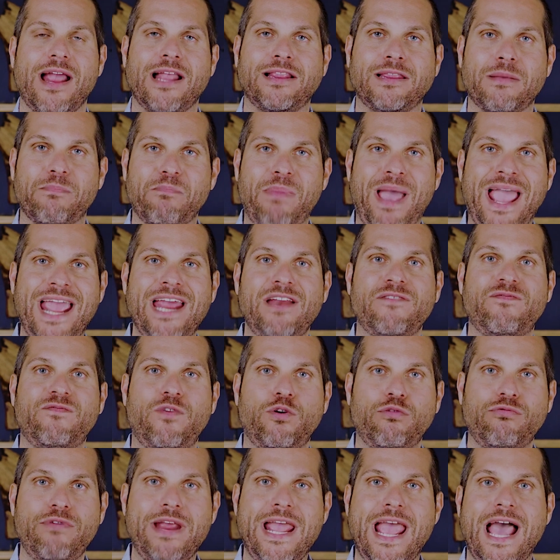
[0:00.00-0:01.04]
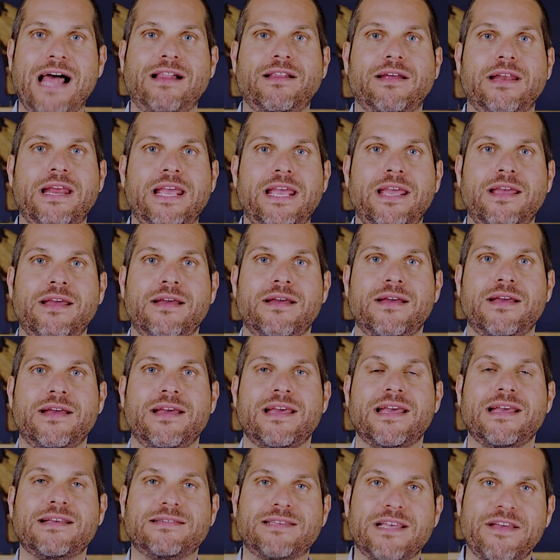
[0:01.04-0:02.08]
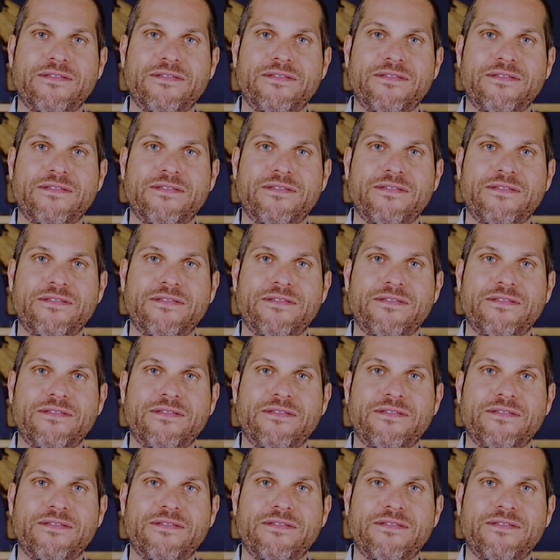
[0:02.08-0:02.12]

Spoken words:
And the painful reality is